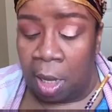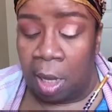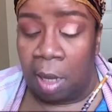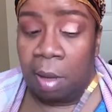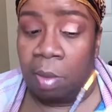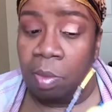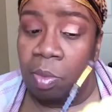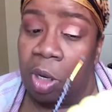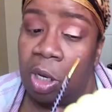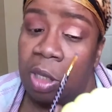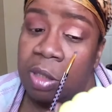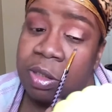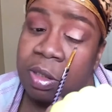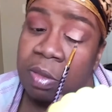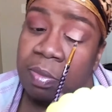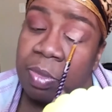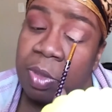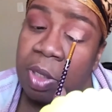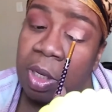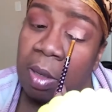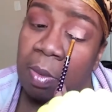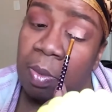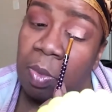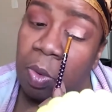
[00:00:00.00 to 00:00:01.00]
And most of
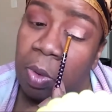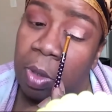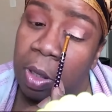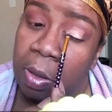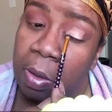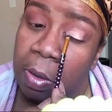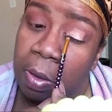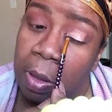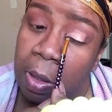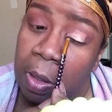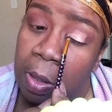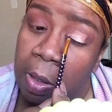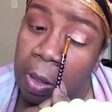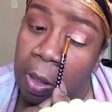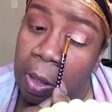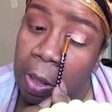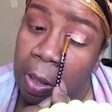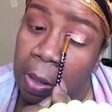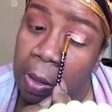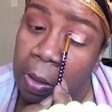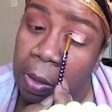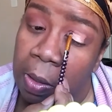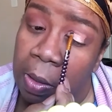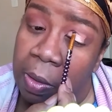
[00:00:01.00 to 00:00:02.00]
them were
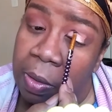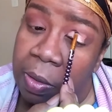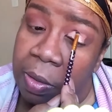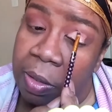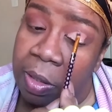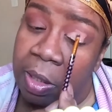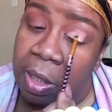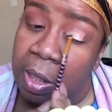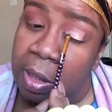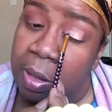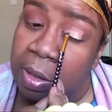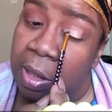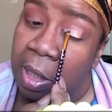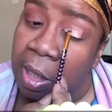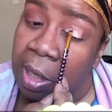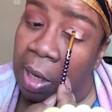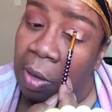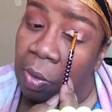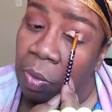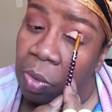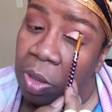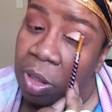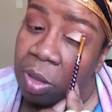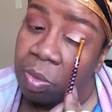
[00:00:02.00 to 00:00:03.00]
things that
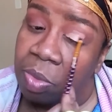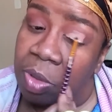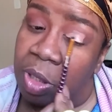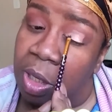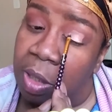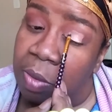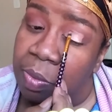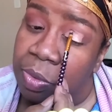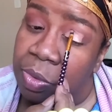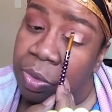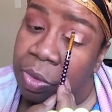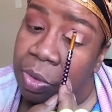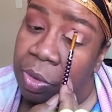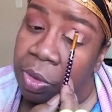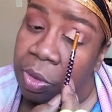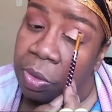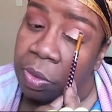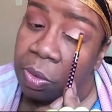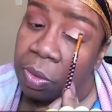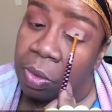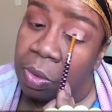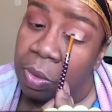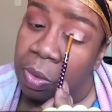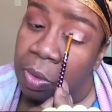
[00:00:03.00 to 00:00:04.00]
I wouldn't be able to do.